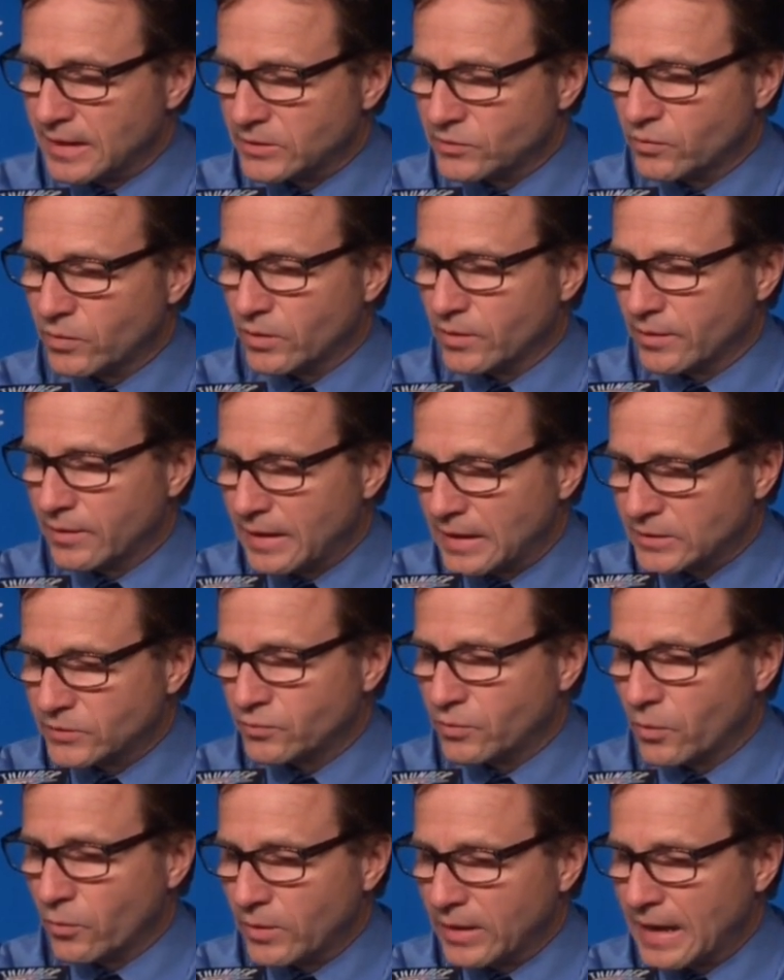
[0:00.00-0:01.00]
And that's
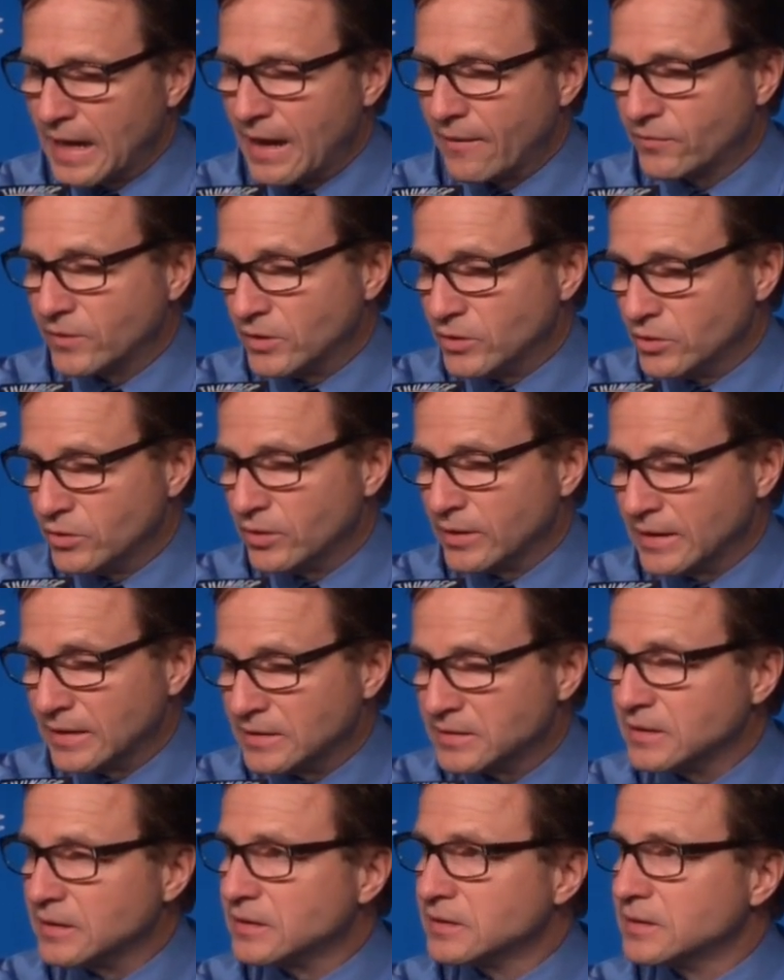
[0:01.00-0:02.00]
what we have to do
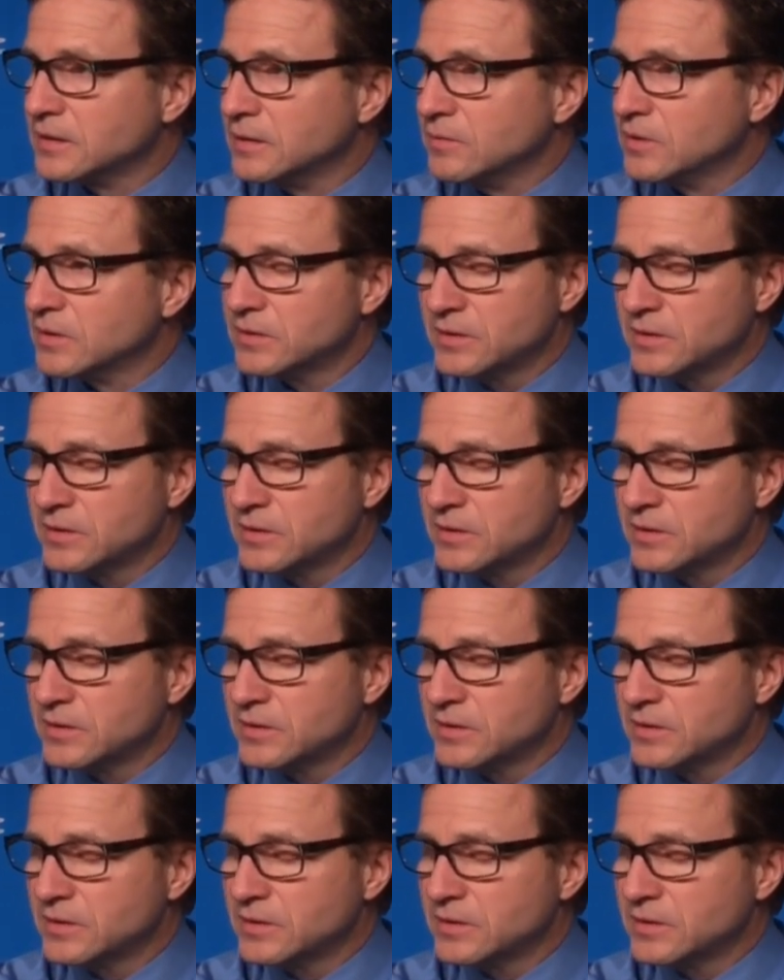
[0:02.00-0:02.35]
against this team.